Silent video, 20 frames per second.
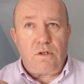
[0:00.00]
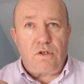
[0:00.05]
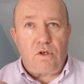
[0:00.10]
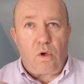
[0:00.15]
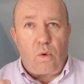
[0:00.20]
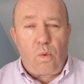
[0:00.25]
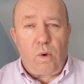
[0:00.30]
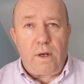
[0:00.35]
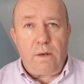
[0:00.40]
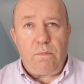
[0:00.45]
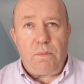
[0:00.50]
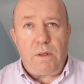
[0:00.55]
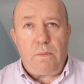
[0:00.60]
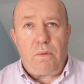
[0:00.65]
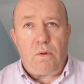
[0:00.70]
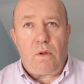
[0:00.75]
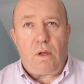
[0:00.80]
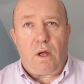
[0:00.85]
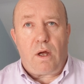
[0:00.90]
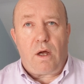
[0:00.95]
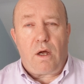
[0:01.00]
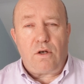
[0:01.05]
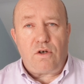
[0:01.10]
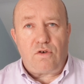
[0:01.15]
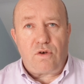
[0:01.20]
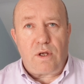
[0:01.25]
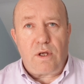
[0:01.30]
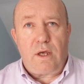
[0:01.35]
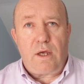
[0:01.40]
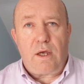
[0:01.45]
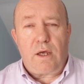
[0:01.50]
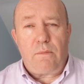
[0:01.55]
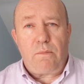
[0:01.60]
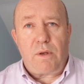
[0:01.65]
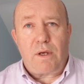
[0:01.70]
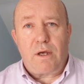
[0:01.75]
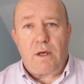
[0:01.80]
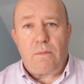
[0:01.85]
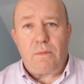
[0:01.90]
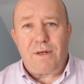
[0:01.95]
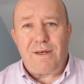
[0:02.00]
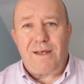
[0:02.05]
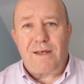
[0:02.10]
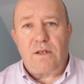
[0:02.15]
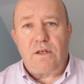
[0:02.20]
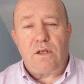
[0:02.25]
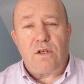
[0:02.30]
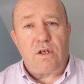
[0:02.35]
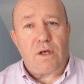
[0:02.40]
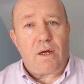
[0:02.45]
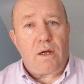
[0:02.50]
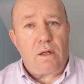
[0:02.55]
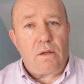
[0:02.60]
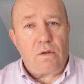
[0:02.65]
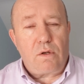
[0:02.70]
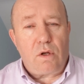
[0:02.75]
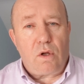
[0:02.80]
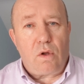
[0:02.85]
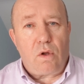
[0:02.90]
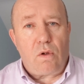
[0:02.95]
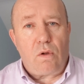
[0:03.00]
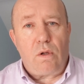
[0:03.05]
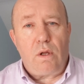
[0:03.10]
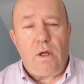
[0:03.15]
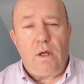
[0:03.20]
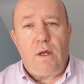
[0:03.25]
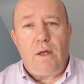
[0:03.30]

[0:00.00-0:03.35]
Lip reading: So when people are drinking and become addicted to alcohol,